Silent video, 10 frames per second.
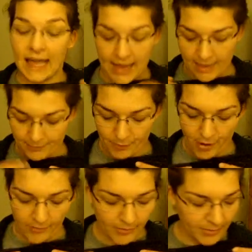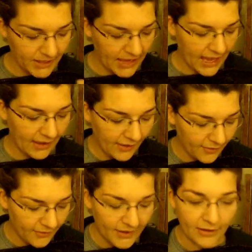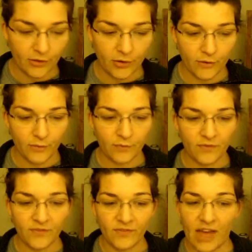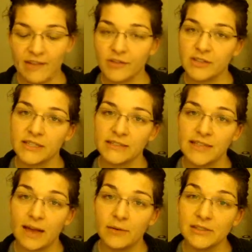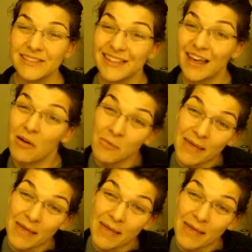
I probably have another 5 or 6 hours to go,